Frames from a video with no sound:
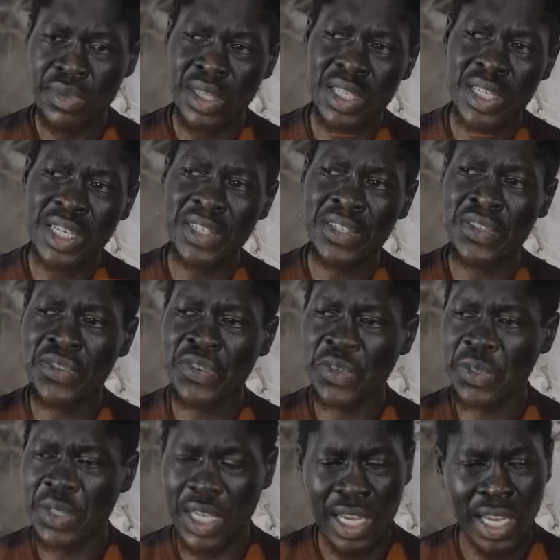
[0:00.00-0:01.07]
just
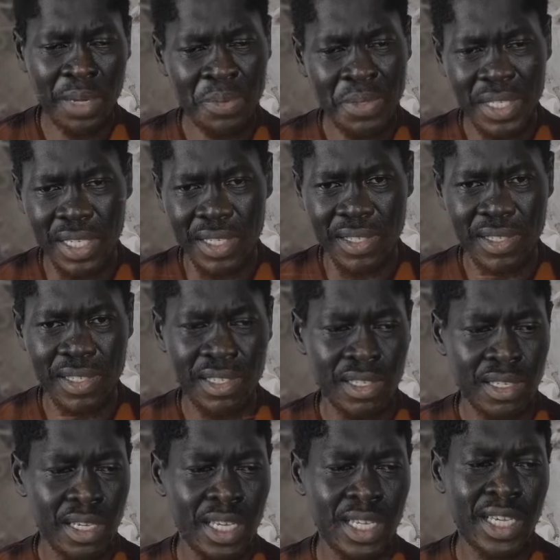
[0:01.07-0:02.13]
through circumstance,
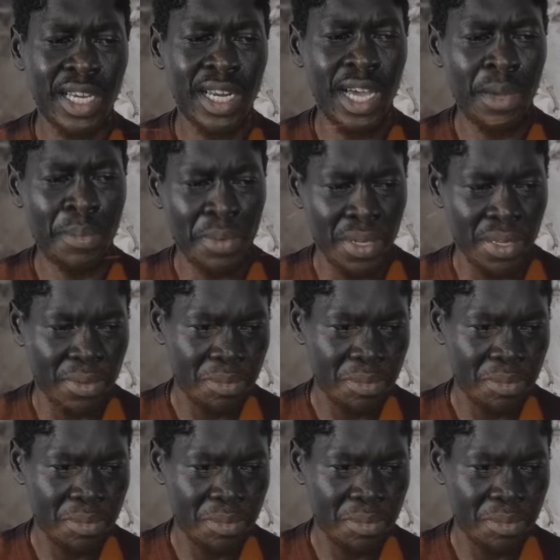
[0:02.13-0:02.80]
it can happen.